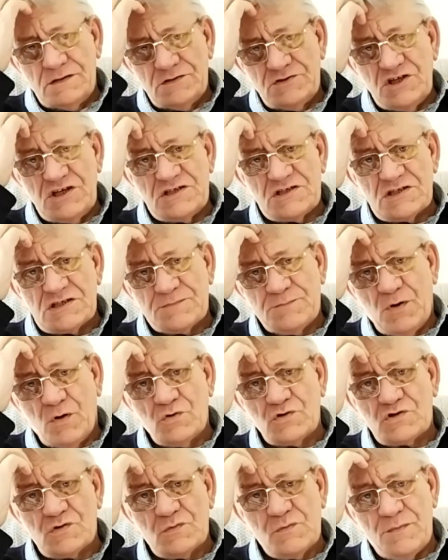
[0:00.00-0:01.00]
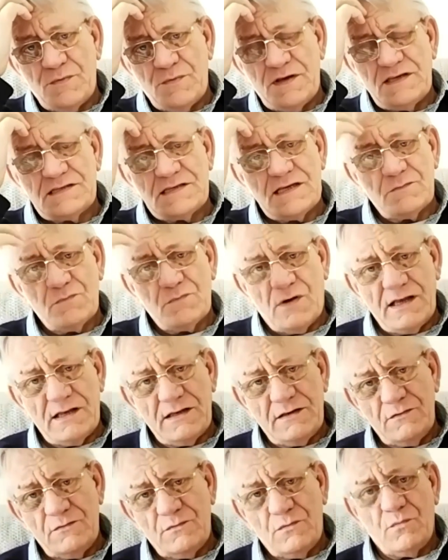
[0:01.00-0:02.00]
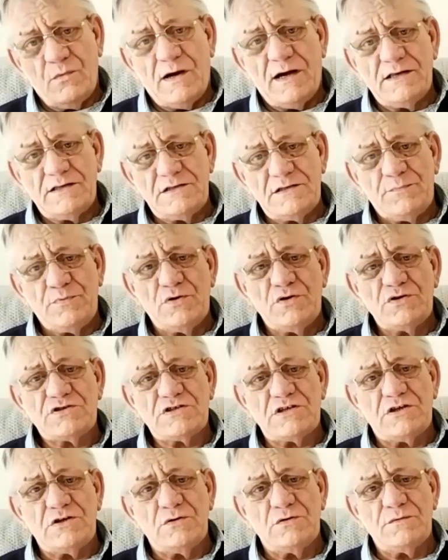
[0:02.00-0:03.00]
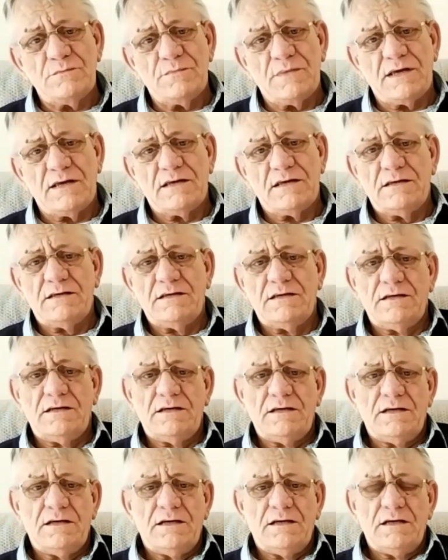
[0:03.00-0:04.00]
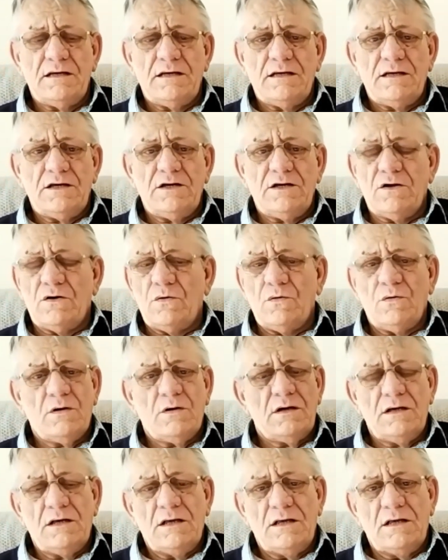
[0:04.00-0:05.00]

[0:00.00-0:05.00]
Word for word: Jesus spoke to him, and he said, "Why, why did you persecute me?" You know,